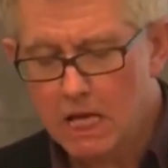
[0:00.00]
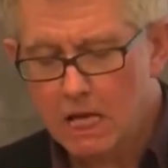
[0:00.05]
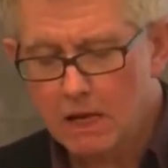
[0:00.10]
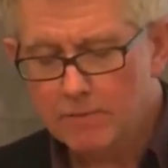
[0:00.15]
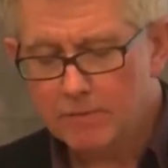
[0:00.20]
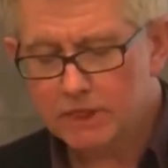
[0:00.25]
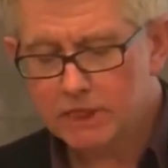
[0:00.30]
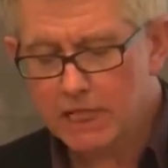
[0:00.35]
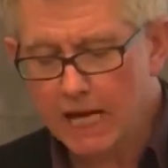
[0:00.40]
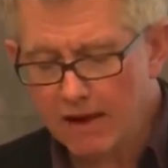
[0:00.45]

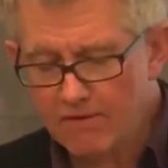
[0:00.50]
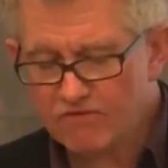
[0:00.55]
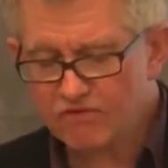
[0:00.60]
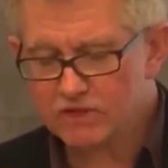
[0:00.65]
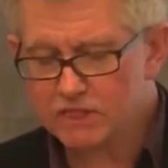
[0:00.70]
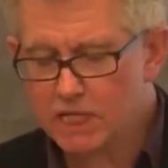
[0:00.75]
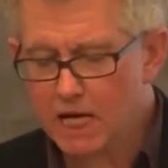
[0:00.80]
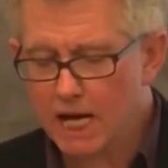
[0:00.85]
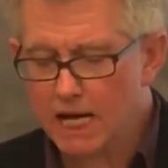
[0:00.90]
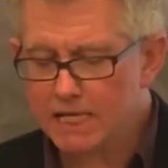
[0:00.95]
but to
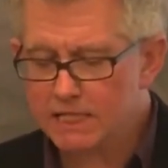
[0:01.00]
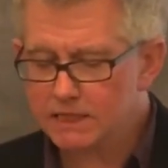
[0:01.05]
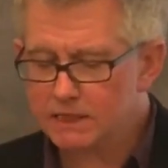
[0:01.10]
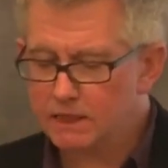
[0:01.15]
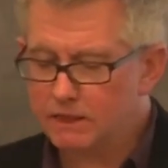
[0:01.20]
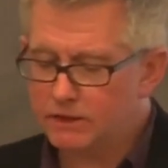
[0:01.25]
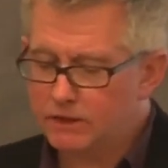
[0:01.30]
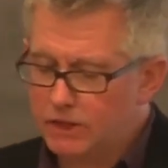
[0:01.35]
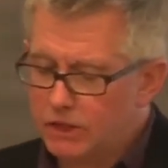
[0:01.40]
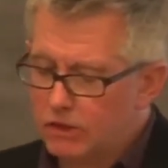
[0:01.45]
emphasize
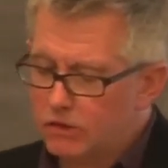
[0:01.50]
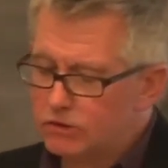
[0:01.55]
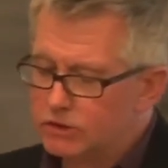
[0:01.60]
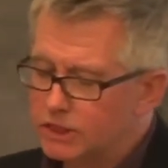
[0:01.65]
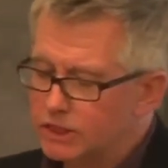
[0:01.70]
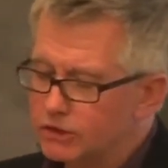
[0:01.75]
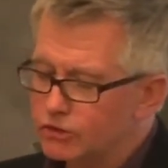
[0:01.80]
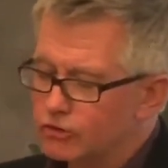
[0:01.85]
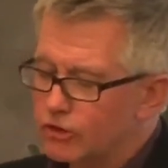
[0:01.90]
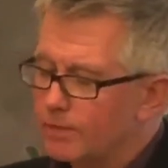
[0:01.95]
that news
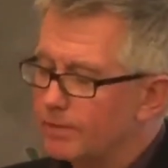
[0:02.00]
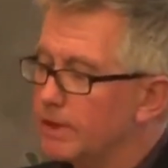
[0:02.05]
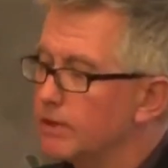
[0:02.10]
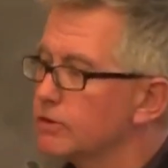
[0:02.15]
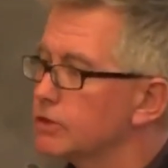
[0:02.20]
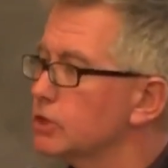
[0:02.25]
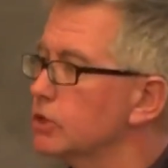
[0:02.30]
contributes